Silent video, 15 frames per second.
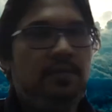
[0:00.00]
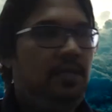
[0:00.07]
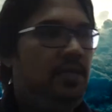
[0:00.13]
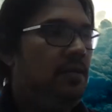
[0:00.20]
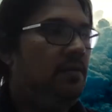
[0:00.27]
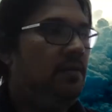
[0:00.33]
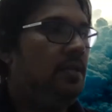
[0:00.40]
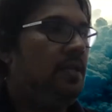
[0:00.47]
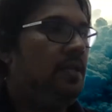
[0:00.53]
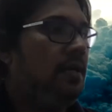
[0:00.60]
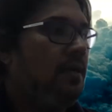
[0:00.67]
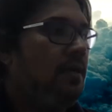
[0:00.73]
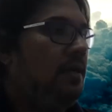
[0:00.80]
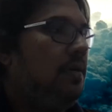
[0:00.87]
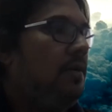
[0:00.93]
another the
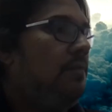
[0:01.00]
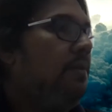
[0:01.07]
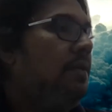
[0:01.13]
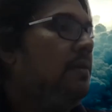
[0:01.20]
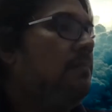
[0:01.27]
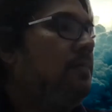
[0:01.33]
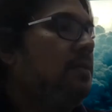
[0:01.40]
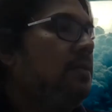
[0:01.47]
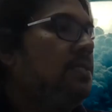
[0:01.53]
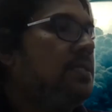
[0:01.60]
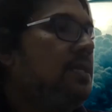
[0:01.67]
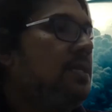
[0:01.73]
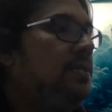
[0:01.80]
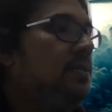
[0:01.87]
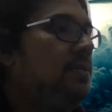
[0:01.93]
day, I, I had become a
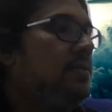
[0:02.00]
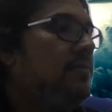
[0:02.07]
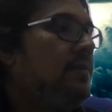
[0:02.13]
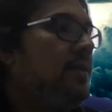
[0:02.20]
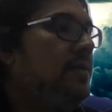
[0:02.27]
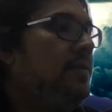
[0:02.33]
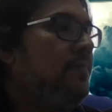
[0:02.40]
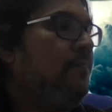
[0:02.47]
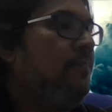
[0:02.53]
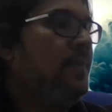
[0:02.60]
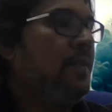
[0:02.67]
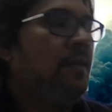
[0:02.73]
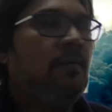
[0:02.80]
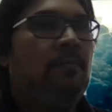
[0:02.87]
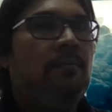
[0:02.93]
consultant, right?
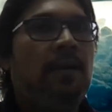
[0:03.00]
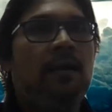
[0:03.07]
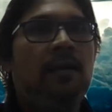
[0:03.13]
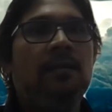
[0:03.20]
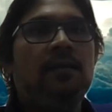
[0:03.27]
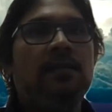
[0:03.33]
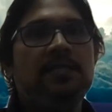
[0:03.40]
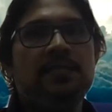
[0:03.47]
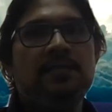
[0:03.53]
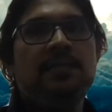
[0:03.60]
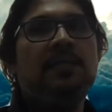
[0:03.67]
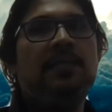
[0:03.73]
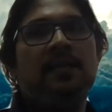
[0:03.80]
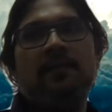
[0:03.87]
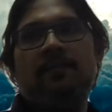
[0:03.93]
But this is
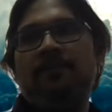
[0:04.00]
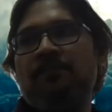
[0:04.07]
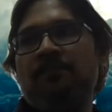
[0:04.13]
the thing.